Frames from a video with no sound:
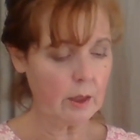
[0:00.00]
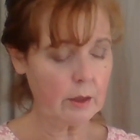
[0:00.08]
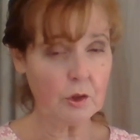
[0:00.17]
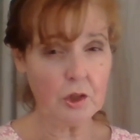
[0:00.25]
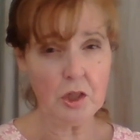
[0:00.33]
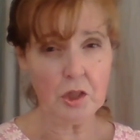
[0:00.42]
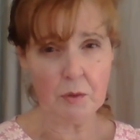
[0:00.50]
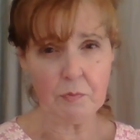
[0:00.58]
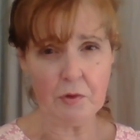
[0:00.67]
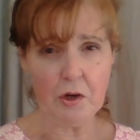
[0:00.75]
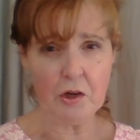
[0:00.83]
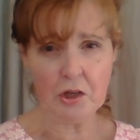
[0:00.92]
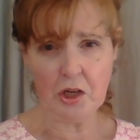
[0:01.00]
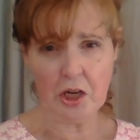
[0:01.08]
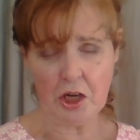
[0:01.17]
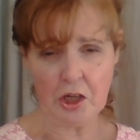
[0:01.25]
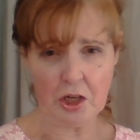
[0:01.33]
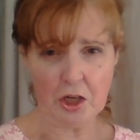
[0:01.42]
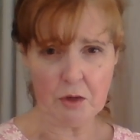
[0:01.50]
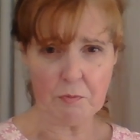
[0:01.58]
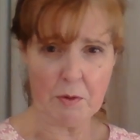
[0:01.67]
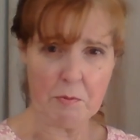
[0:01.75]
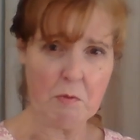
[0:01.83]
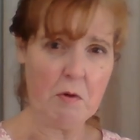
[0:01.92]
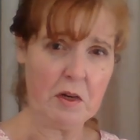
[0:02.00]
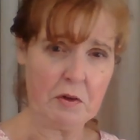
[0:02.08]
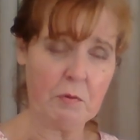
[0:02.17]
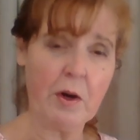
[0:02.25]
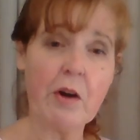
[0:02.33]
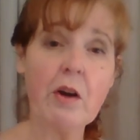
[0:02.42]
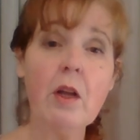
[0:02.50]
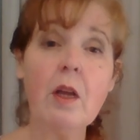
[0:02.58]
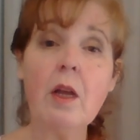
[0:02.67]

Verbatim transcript: Like, she's up there today telling people what to wear.